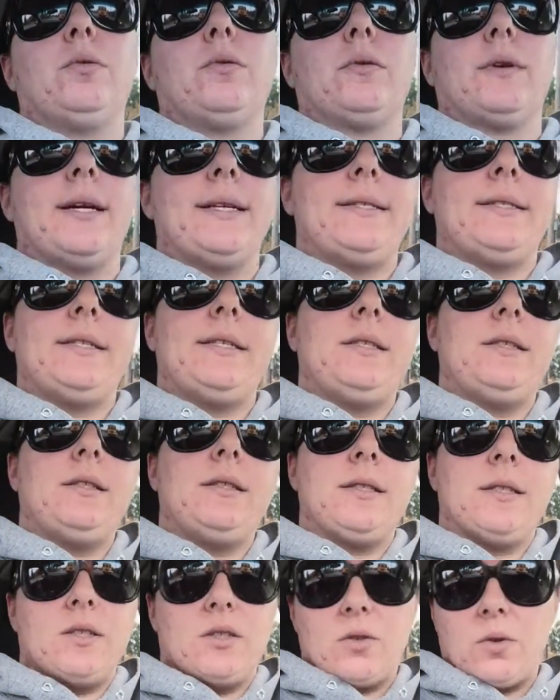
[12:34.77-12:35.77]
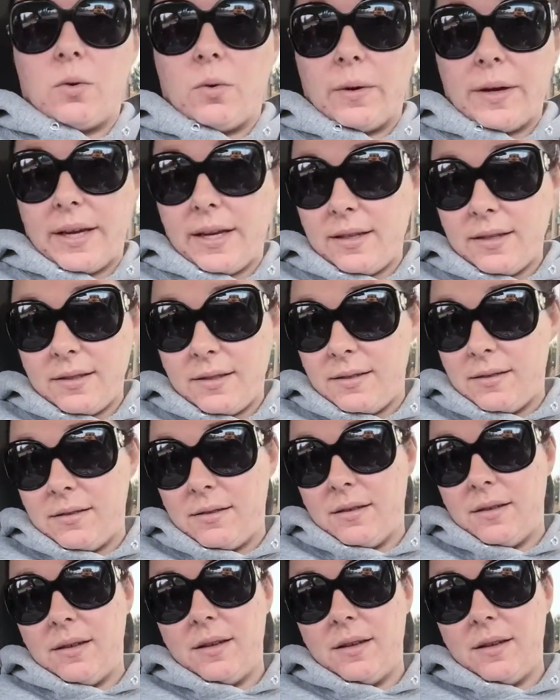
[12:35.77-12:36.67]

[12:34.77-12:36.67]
presents and toys